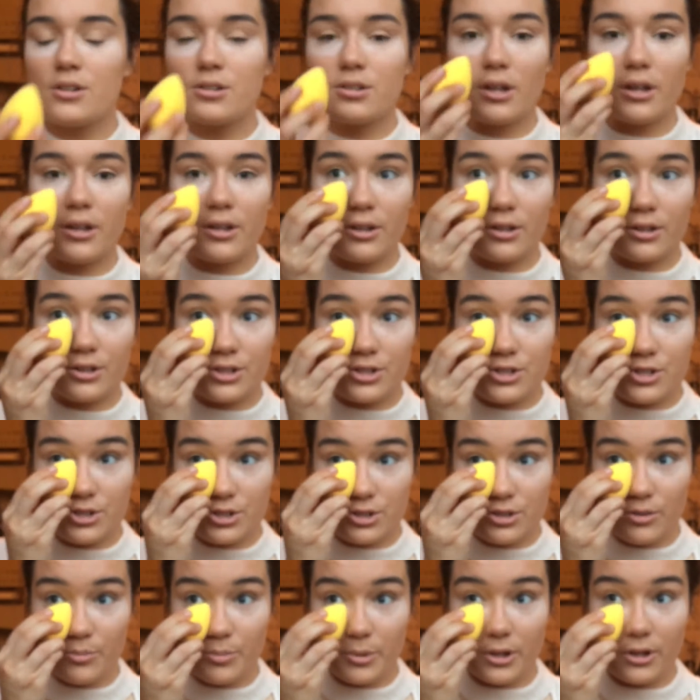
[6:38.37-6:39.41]
So I look
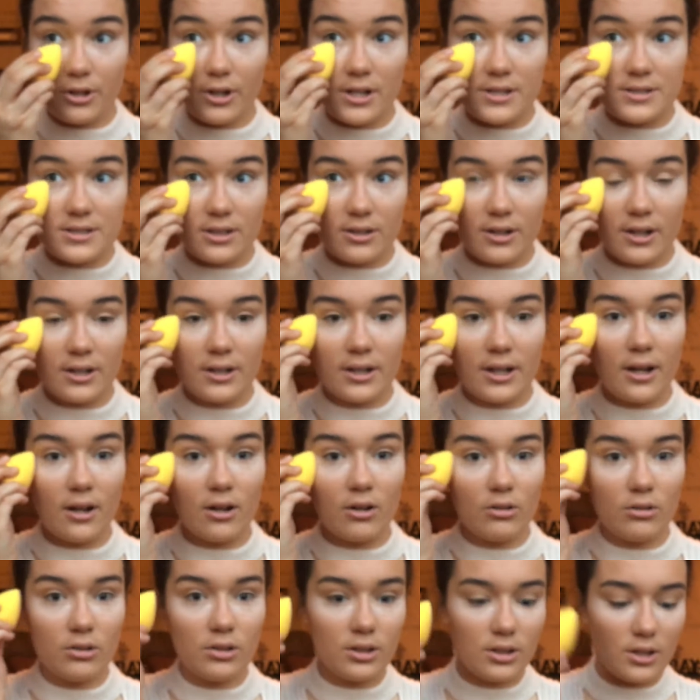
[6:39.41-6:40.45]
super crazy right
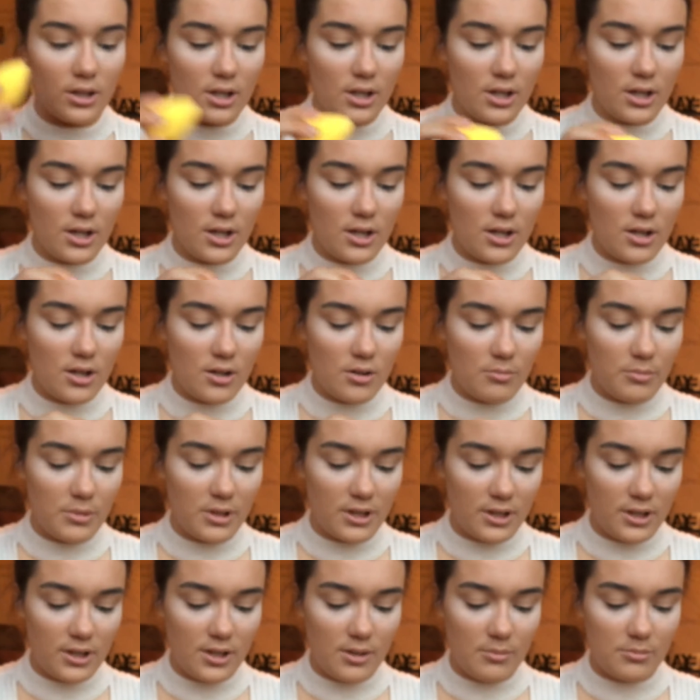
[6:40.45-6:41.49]
now,
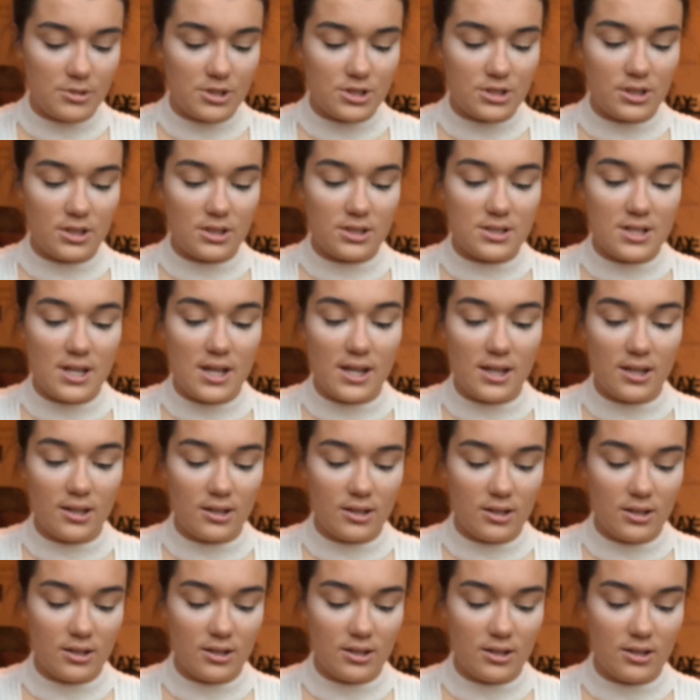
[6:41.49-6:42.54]
but I'm just gonna
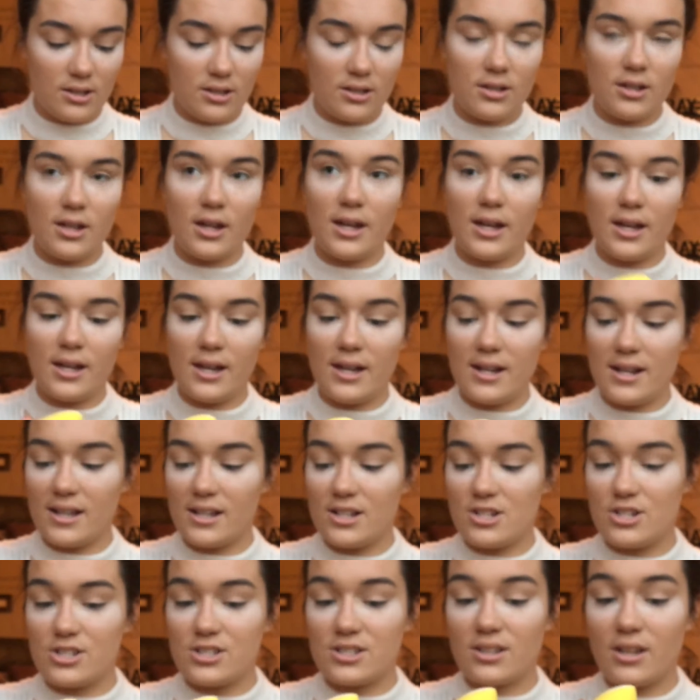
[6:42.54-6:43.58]
take,
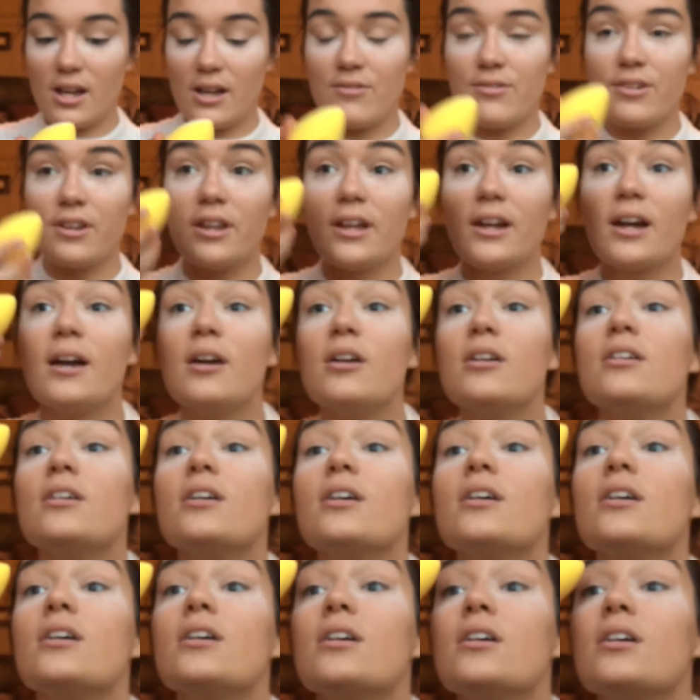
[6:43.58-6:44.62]
and I feel like I
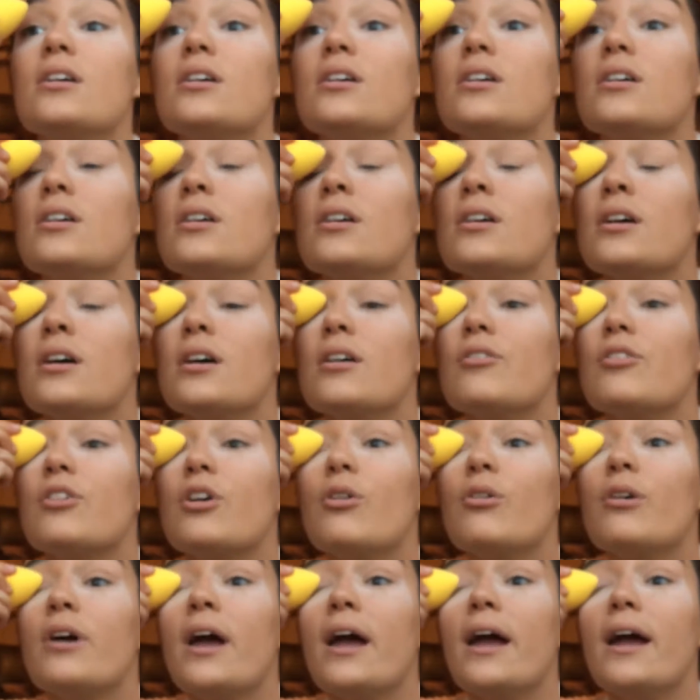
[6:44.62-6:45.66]
have
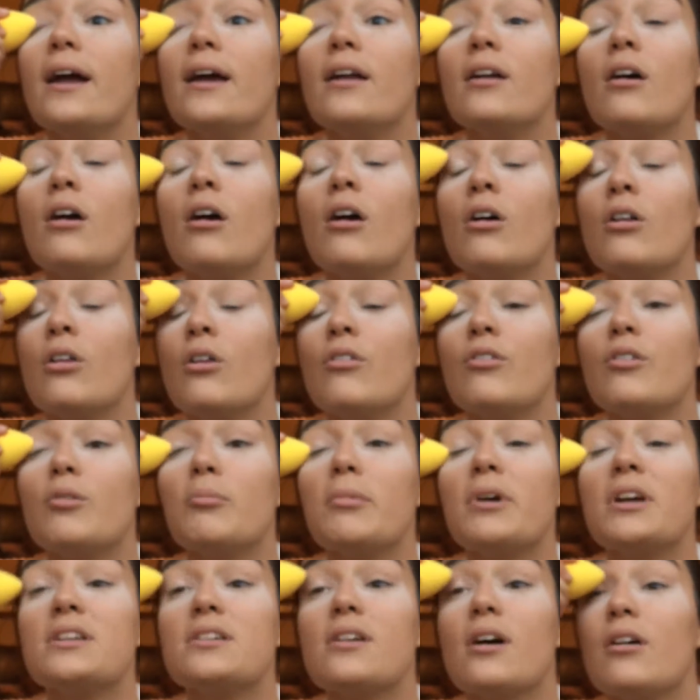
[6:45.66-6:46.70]
cocaine all over
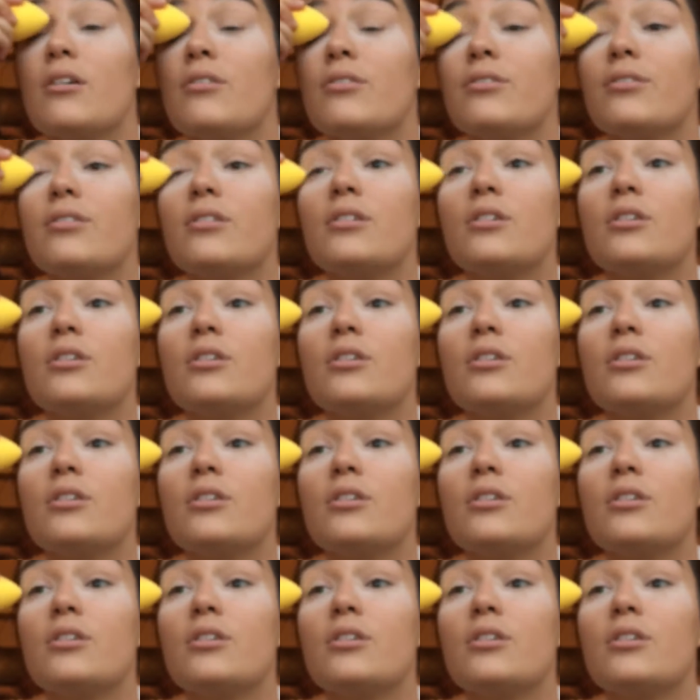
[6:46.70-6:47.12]
myself.